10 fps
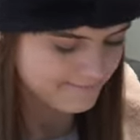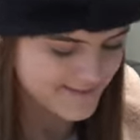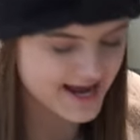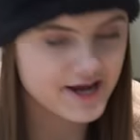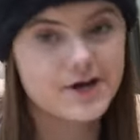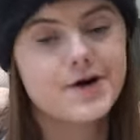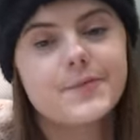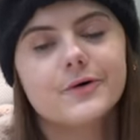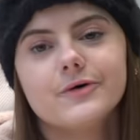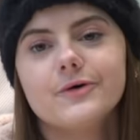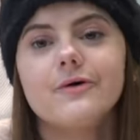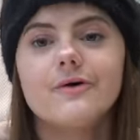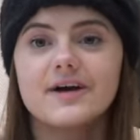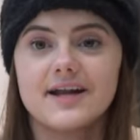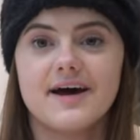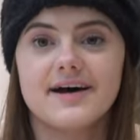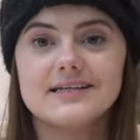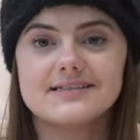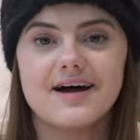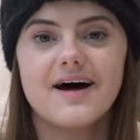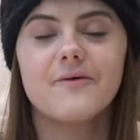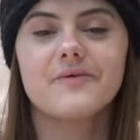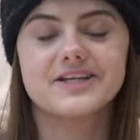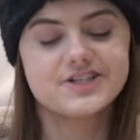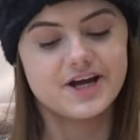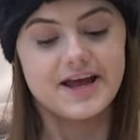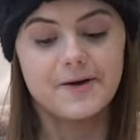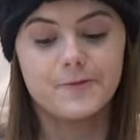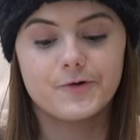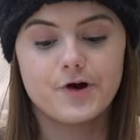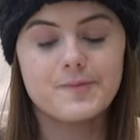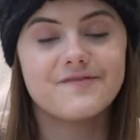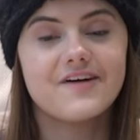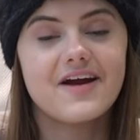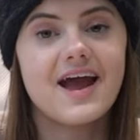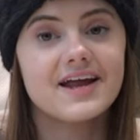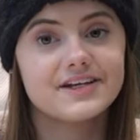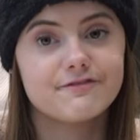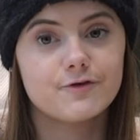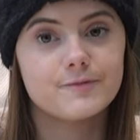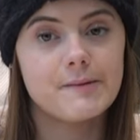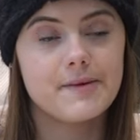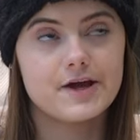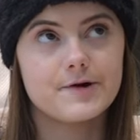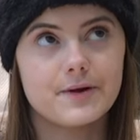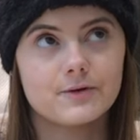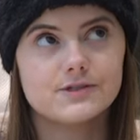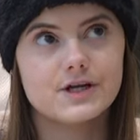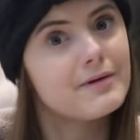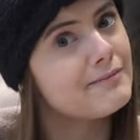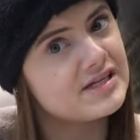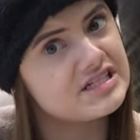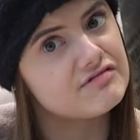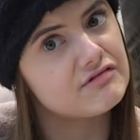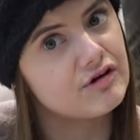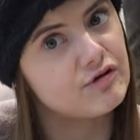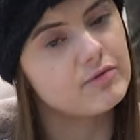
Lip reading: makeup organizer, which will come in very handy for all my makeup and also my messy room.